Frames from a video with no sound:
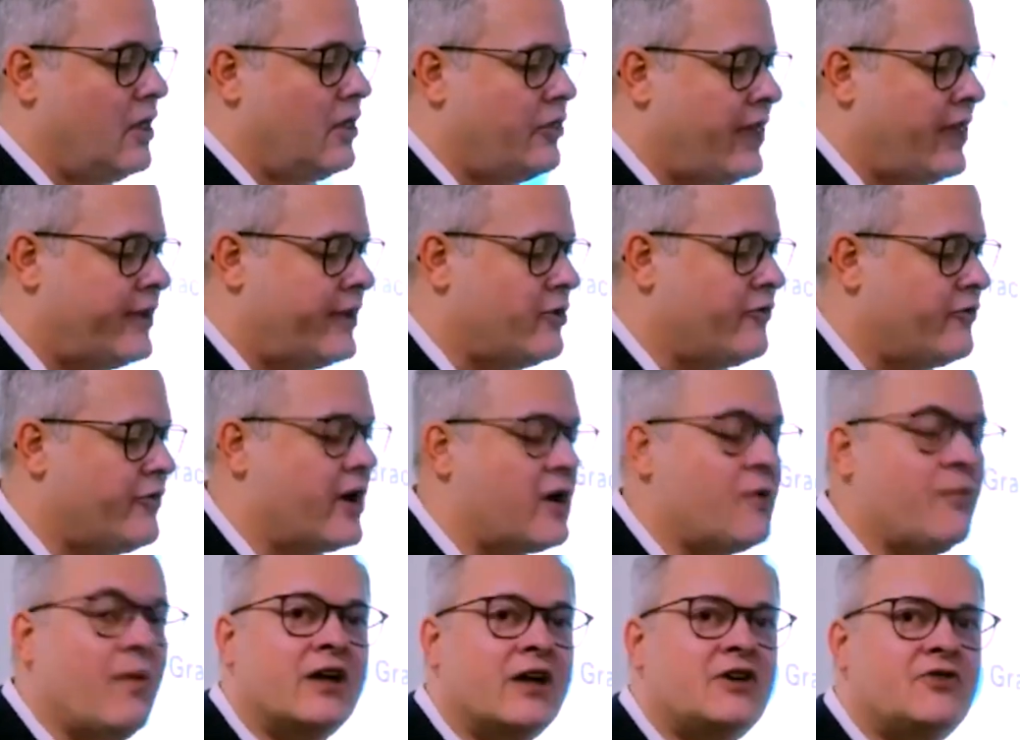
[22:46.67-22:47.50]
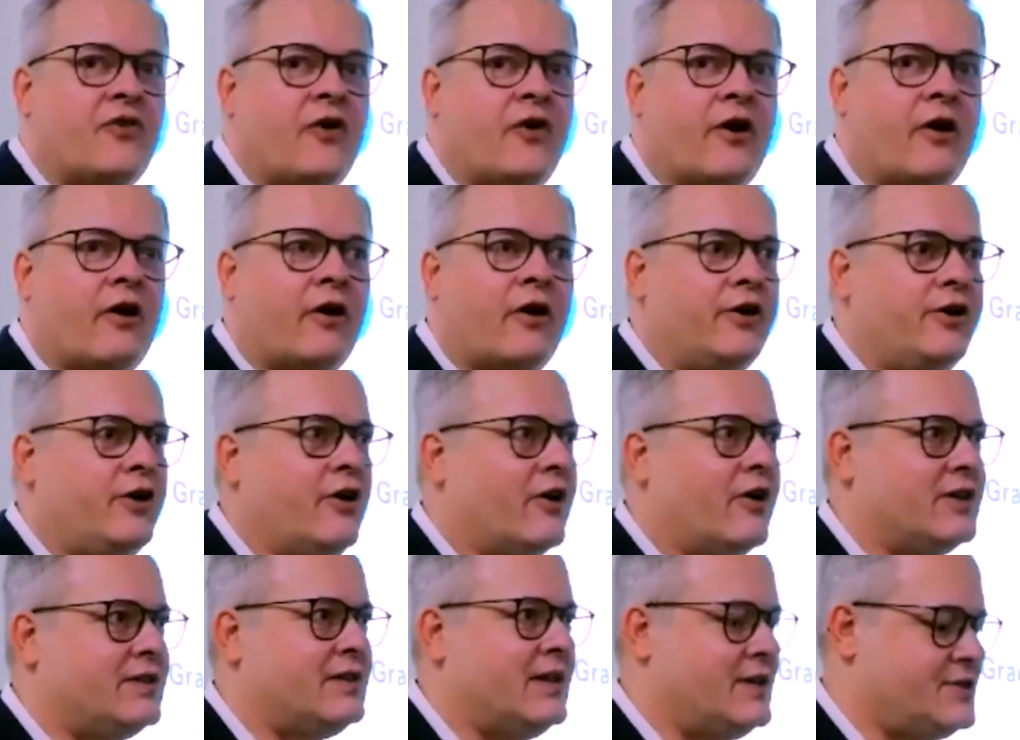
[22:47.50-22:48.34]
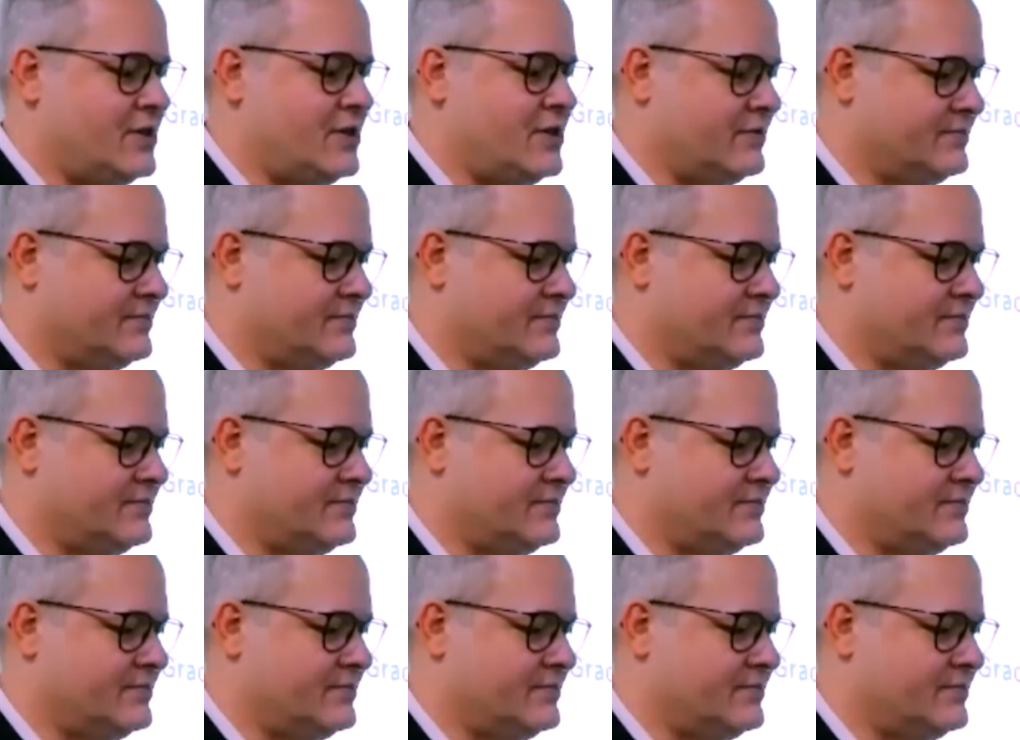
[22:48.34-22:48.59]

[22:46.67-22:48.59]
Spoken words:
Thank you very much for your attention.